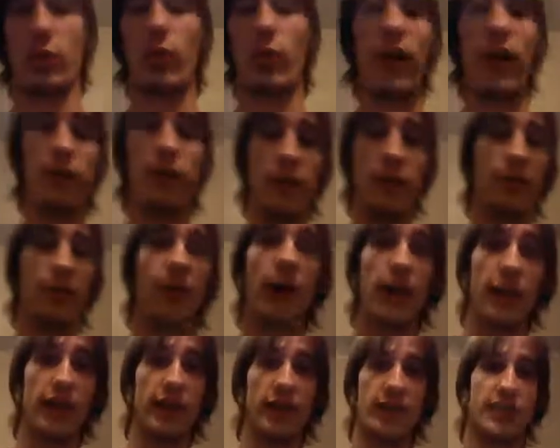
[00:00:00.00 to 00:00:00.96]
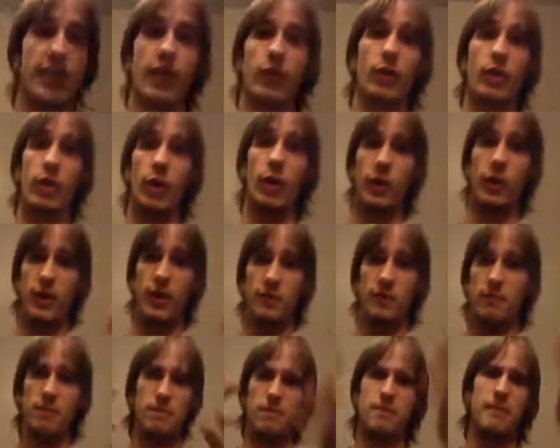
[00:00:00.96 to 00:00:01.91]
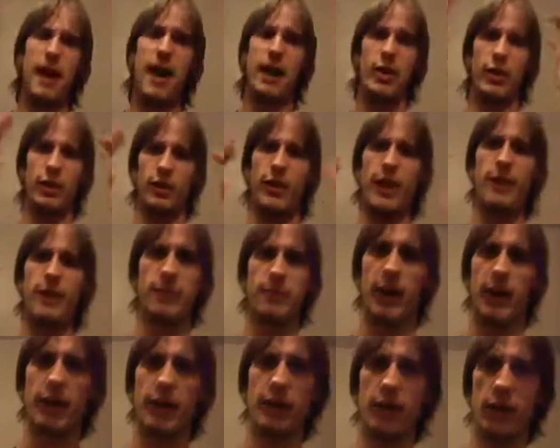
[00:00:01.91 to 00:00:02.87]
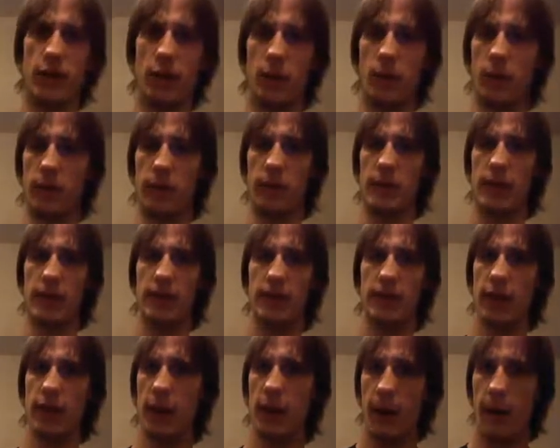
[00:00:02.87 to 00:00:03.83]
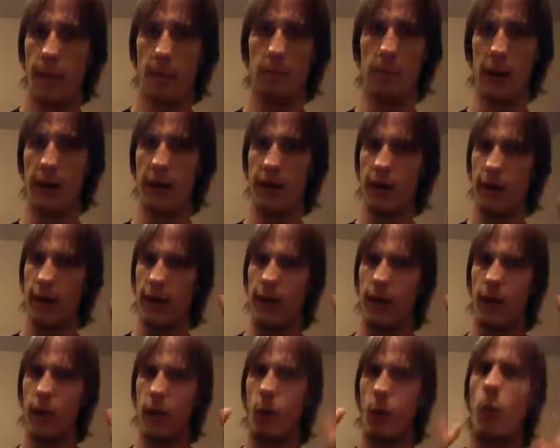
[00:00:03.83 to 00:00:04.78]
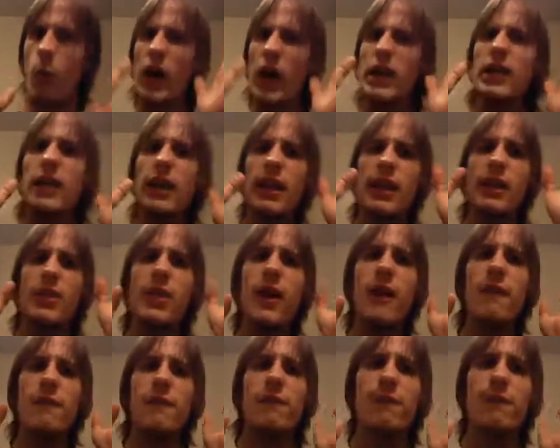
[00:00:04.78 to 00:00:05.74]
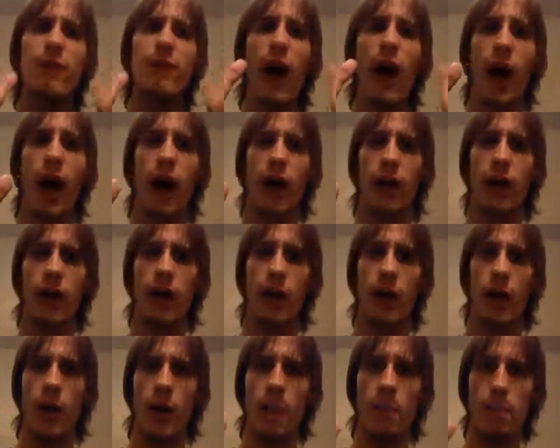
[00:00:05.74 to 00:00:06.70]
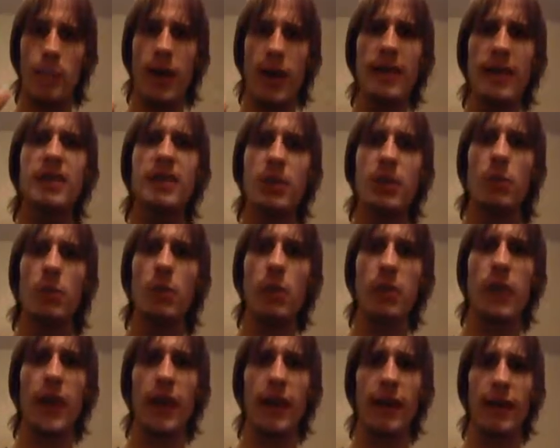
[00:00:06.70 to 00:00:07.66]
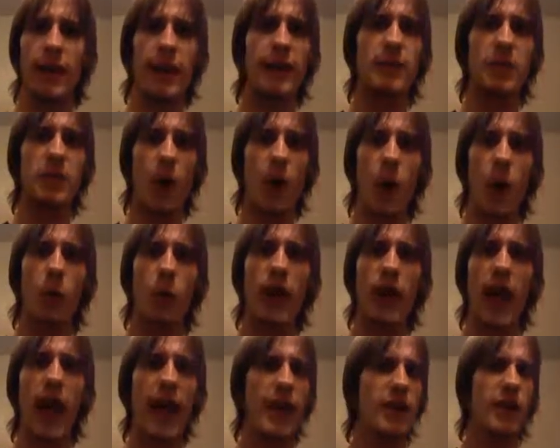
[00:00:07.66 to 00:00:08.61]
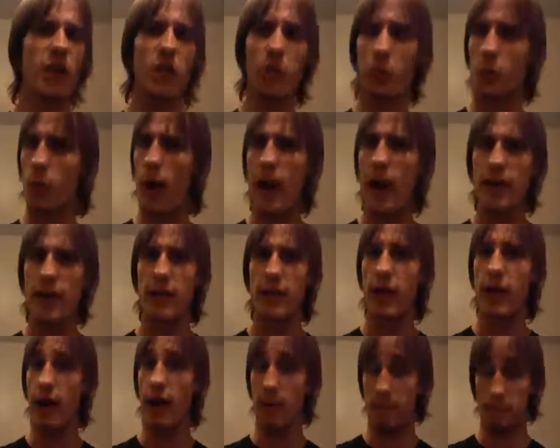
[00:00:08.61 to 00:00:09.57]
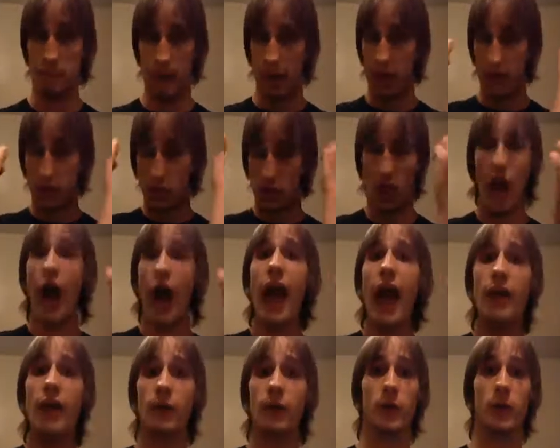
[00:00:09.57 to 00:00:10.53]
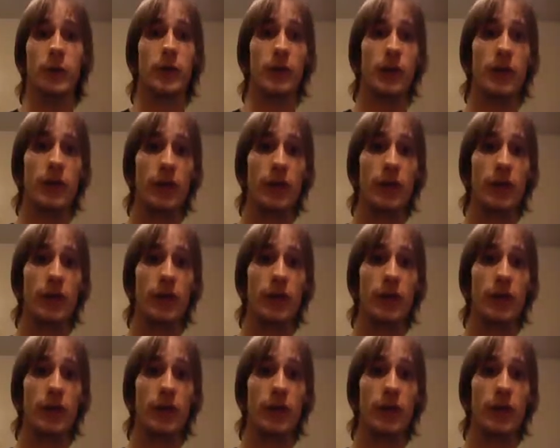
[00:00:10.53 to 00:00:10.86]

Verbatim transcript: whatever the fuck it is. I don't know. Uh, Matt or Life might know what it means. But what in the fuck makes you think it's okay to threaten a, a child